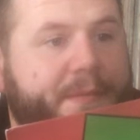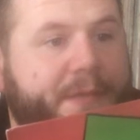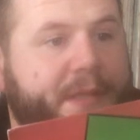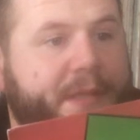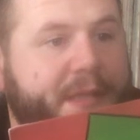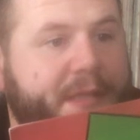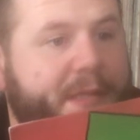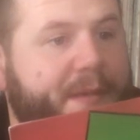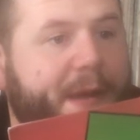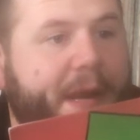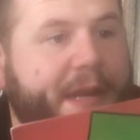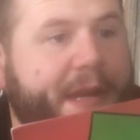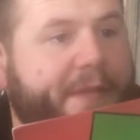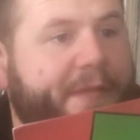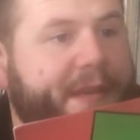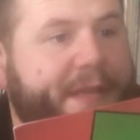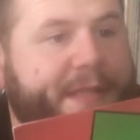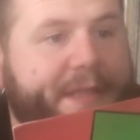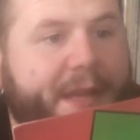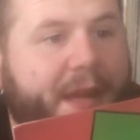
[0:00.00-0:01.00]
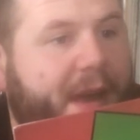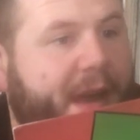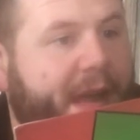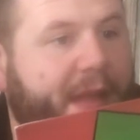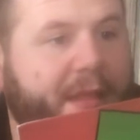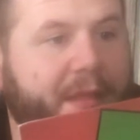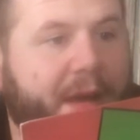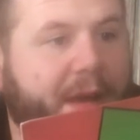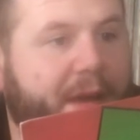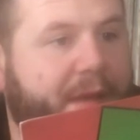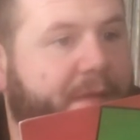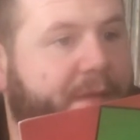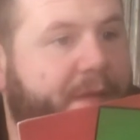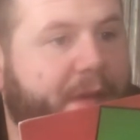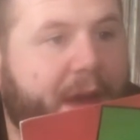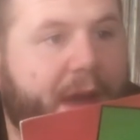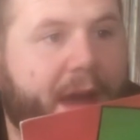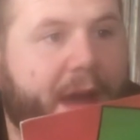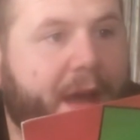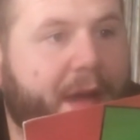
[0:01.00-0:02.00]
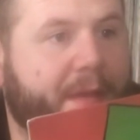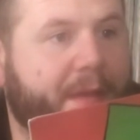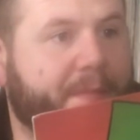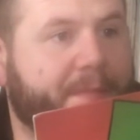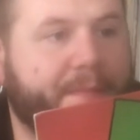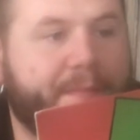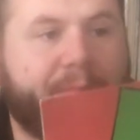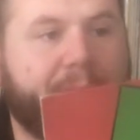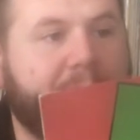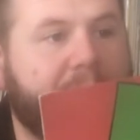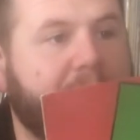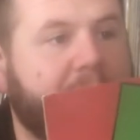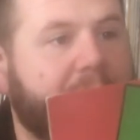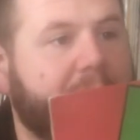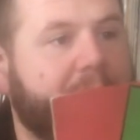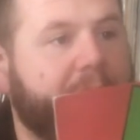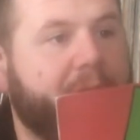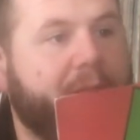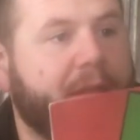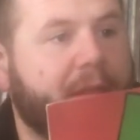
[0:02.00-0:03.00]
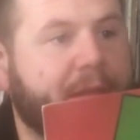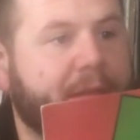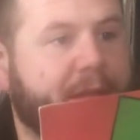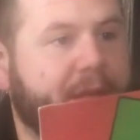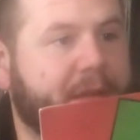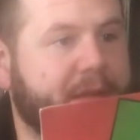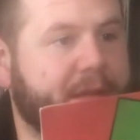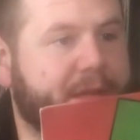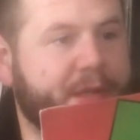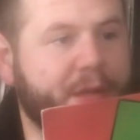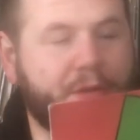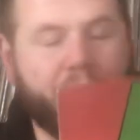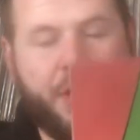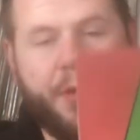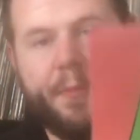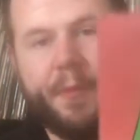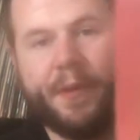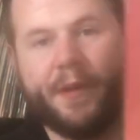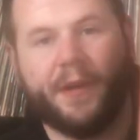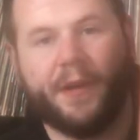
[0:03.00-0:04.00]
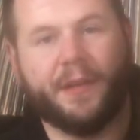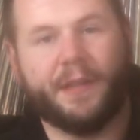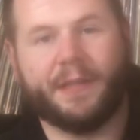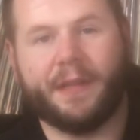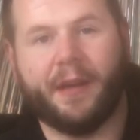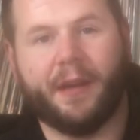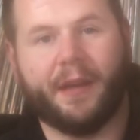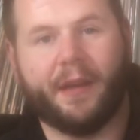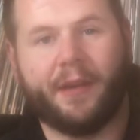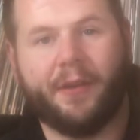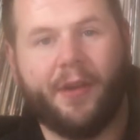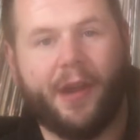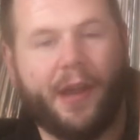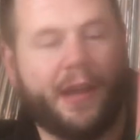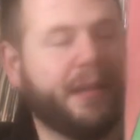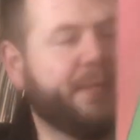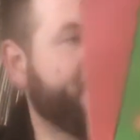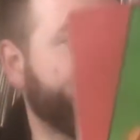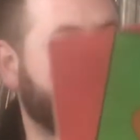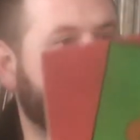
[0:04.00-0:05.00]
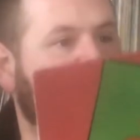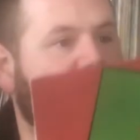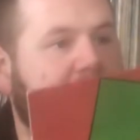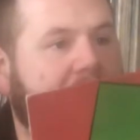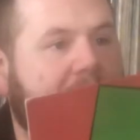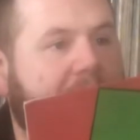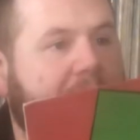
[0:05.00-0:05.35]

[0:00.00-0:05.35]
Just about every song I love. The 2 openers are incredible.